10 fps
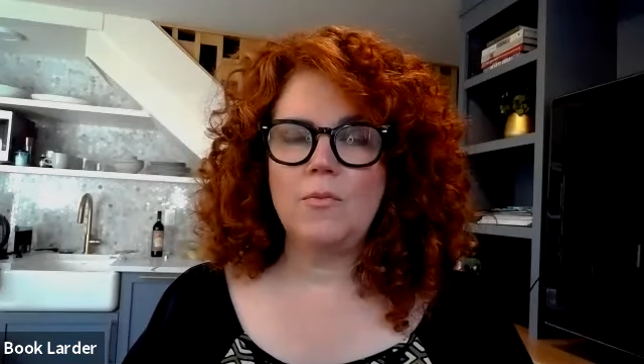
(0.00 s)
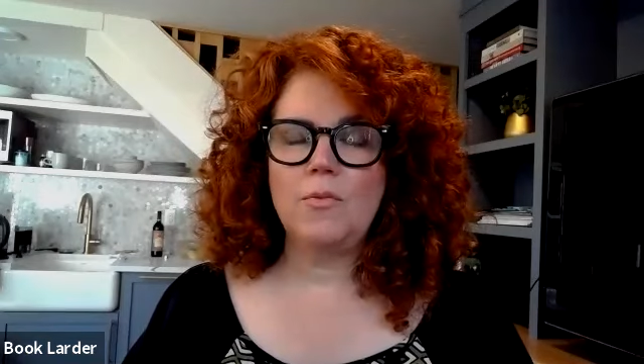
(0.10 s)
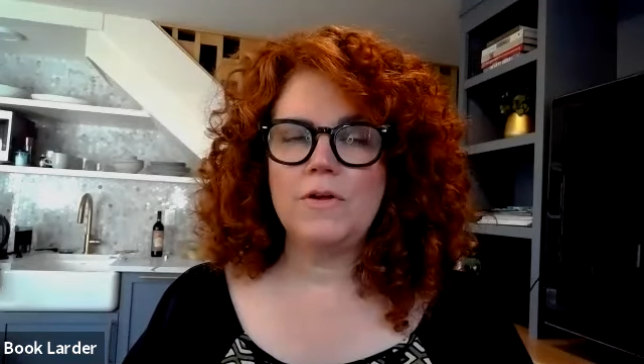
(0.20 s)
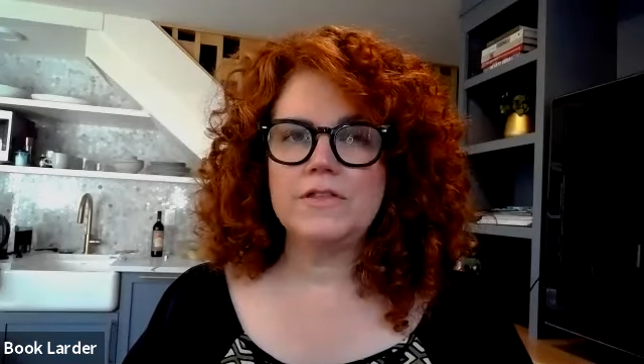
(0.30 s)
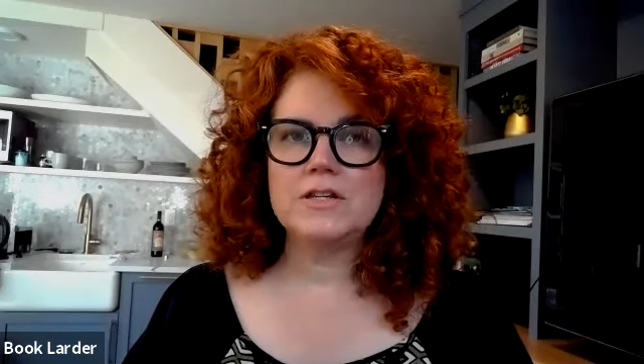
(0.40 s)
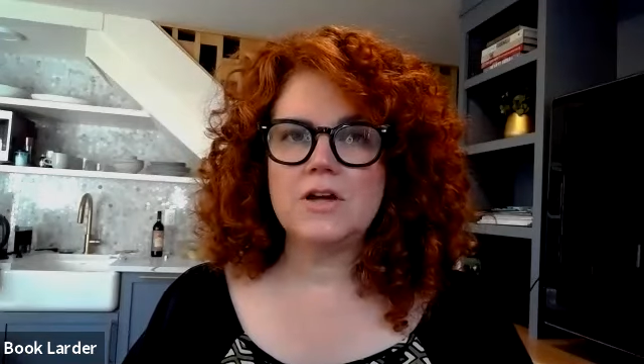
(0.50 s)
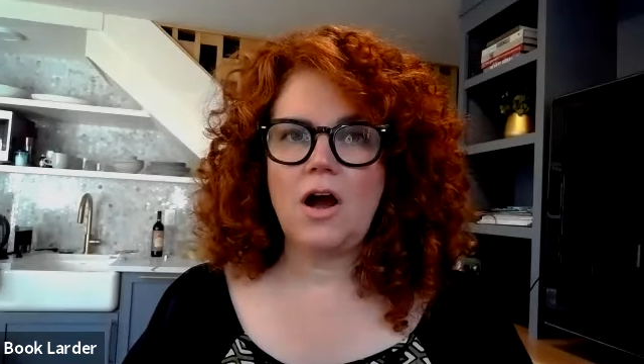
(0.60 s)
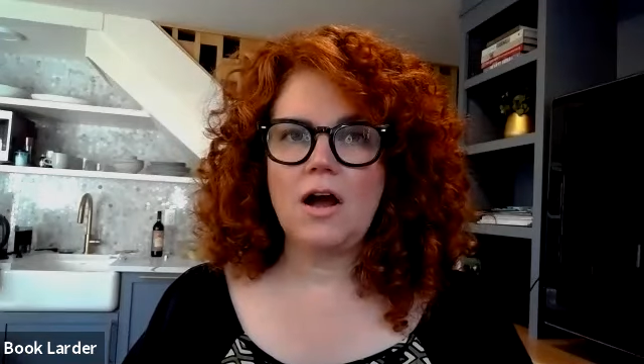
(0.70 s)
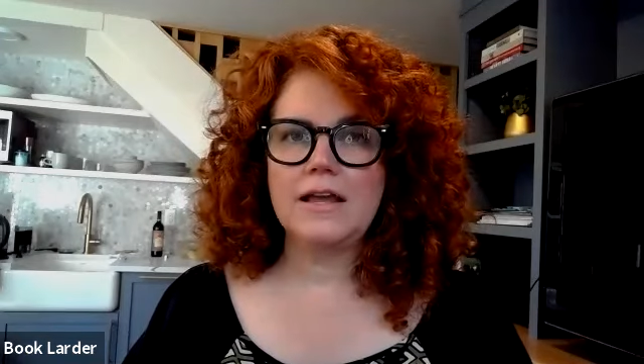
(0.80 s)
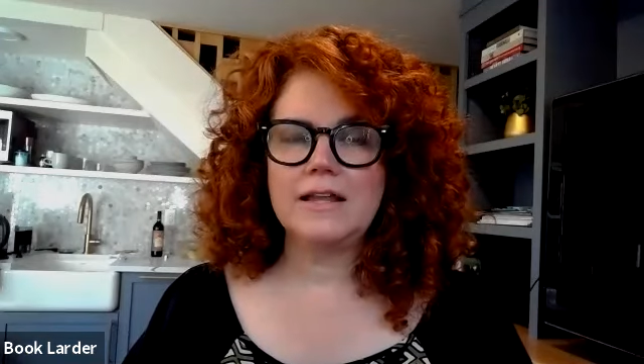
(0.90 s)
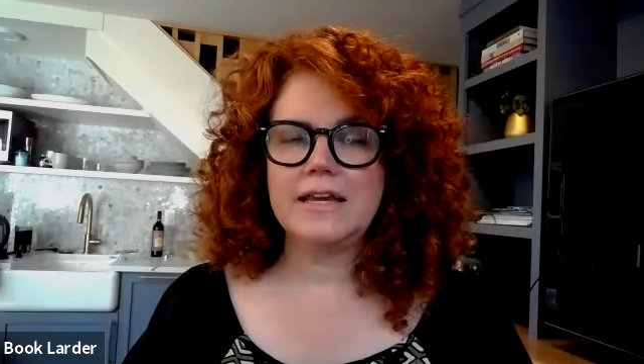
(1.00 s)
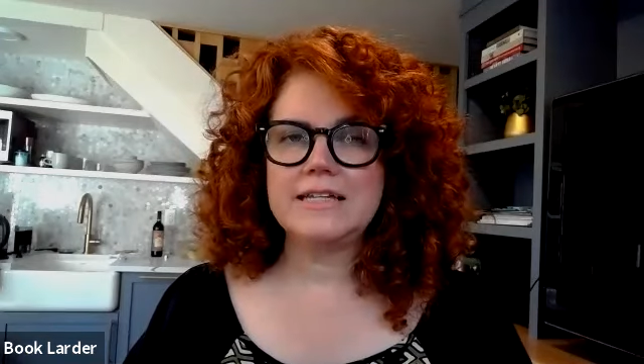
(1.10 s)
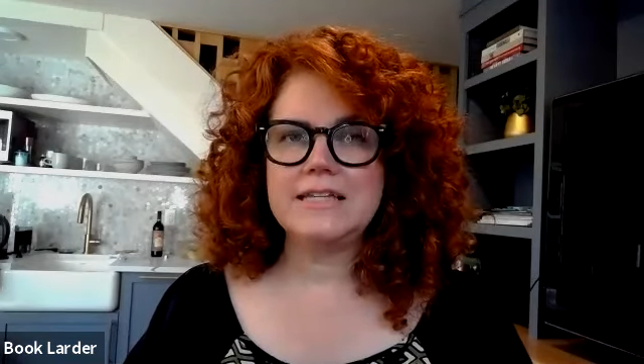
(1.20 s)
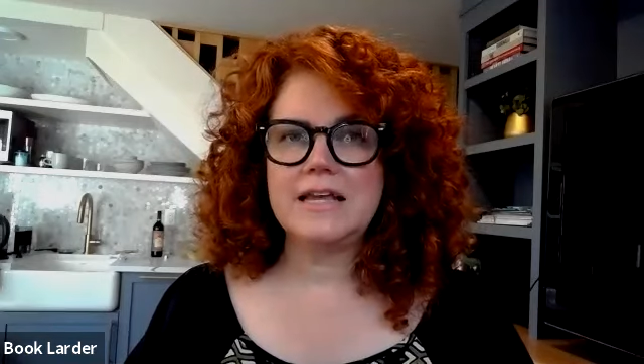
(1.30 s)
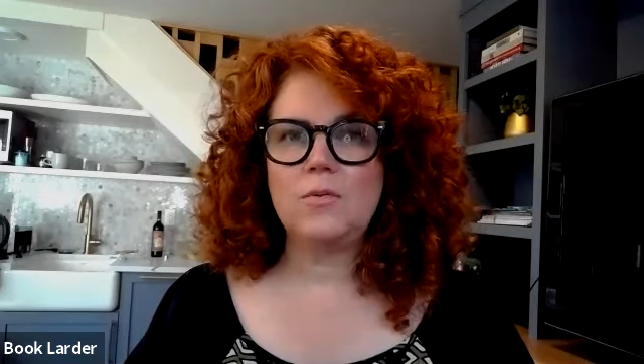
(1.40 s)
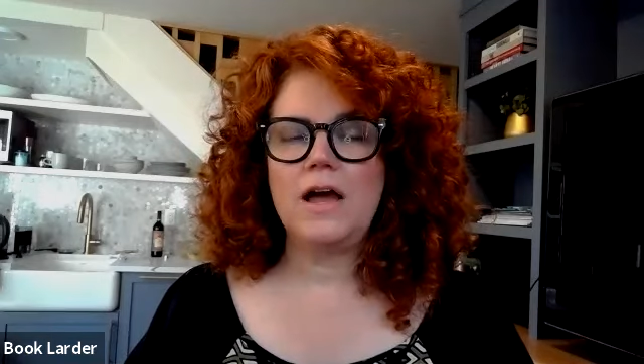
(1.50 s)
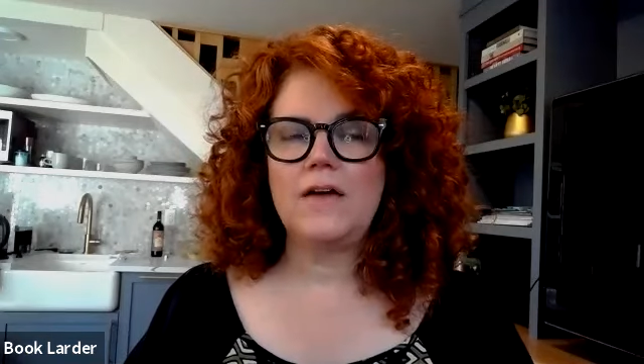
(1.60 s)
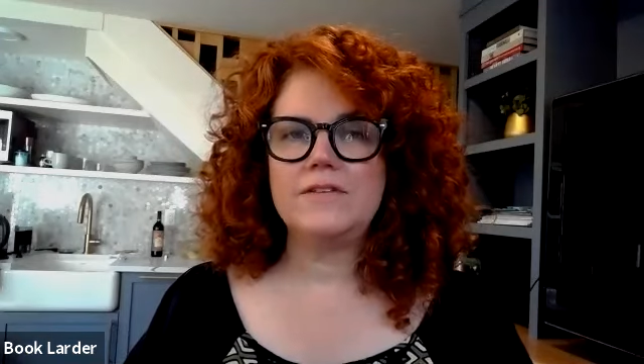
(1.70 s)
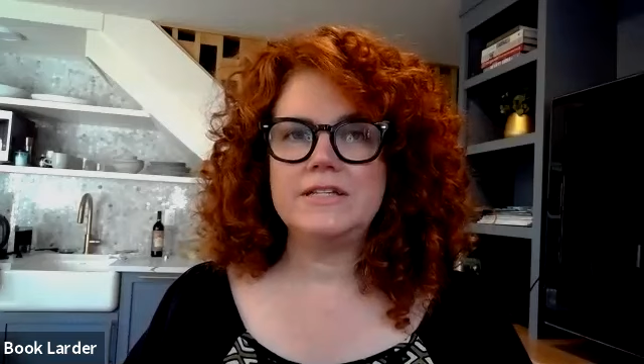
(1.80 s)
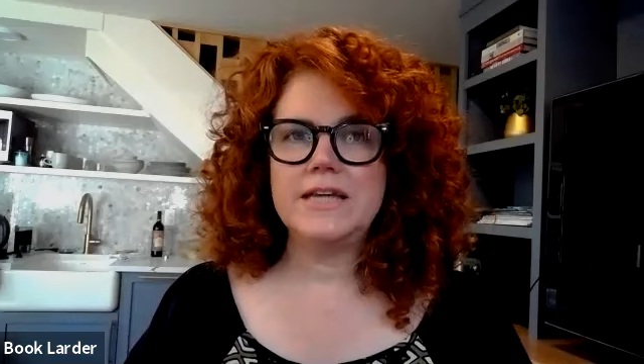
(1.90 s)
with the talk, and like I said, it will
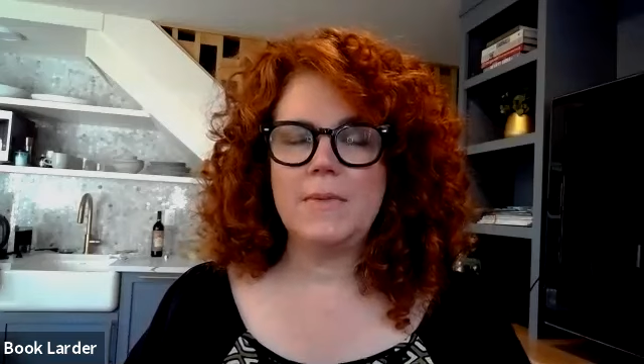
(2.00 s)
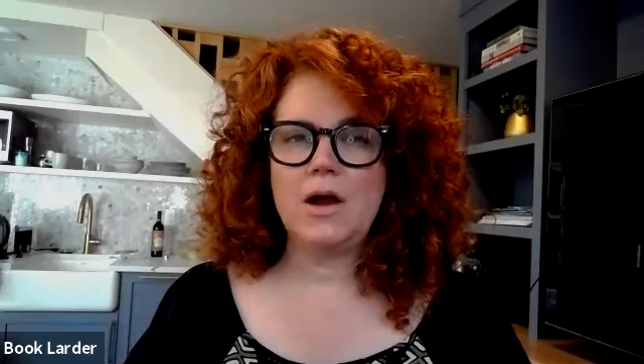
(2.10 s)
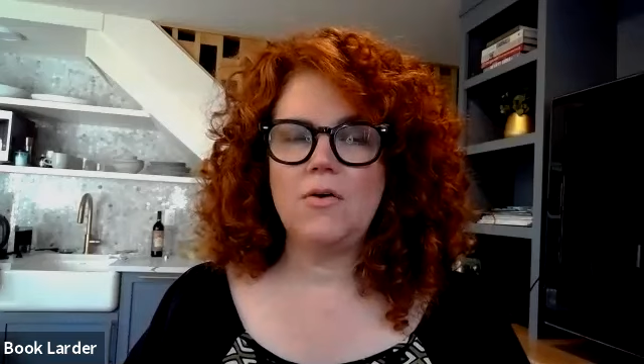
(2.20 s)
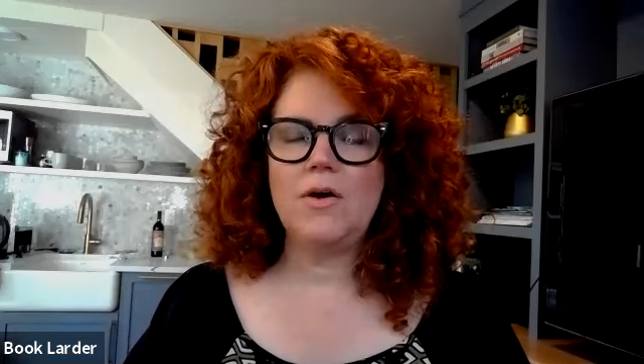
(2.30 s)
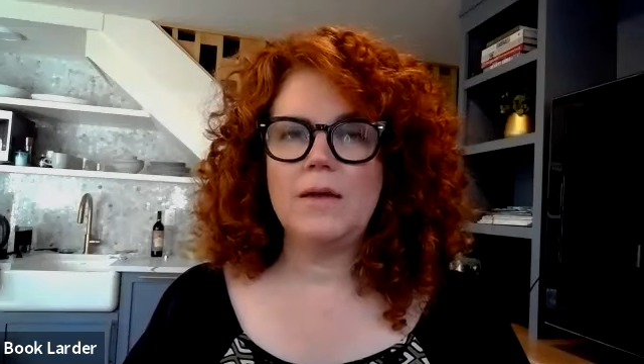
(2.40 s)
have a demo